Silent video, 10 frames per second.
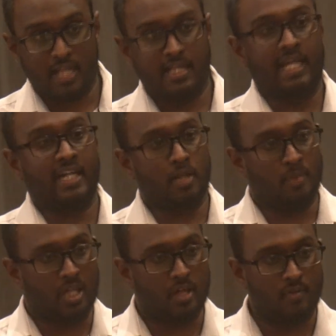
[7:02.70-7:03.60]
and the entity
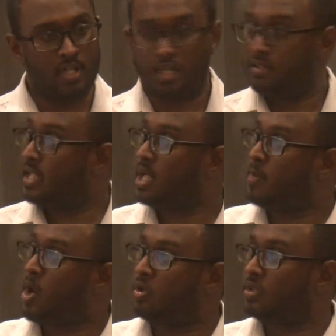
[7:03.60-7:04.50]
behavior, then
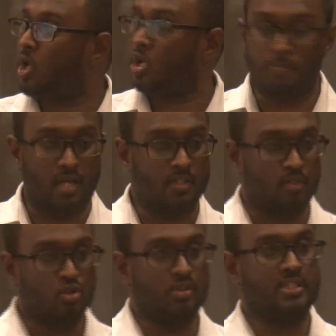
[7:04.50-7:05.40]
about the automation.
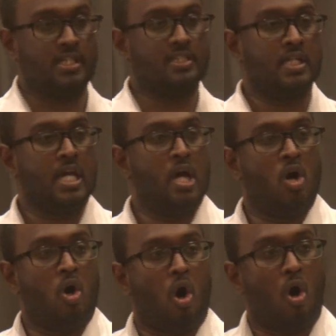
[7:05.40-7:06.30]
So this is
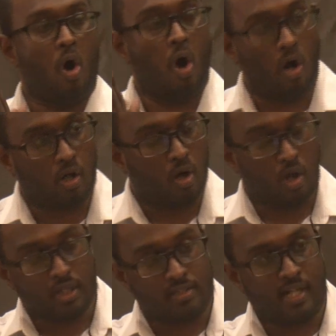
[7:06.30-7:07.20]

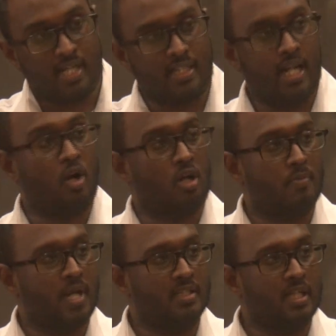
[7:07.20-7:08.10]
orchestration and
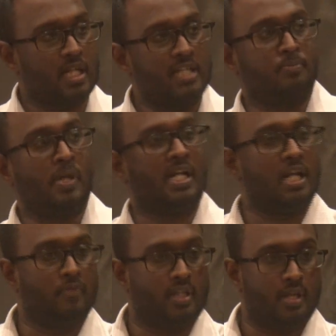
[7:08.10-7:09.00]
automation is built
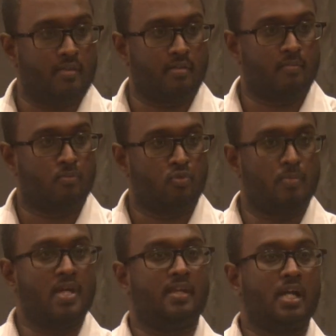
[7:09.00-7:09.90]
in with this. So
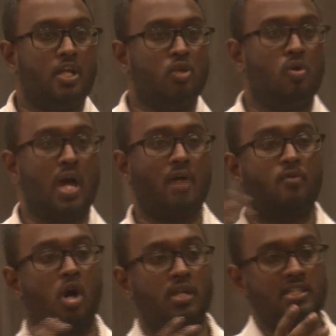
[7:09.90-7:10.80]
basically you have
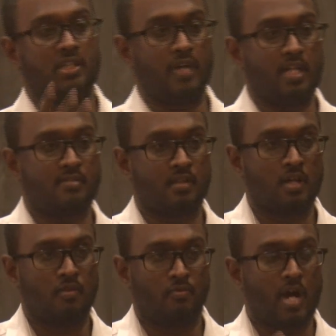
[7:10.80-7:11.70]
all these events
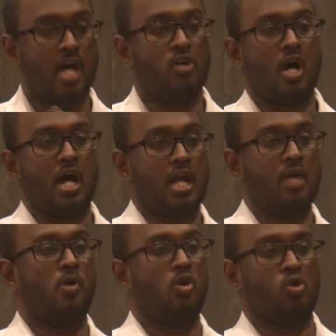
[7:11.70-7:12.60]
where you are
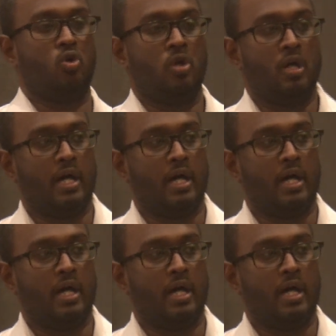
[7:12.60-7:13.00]
unable to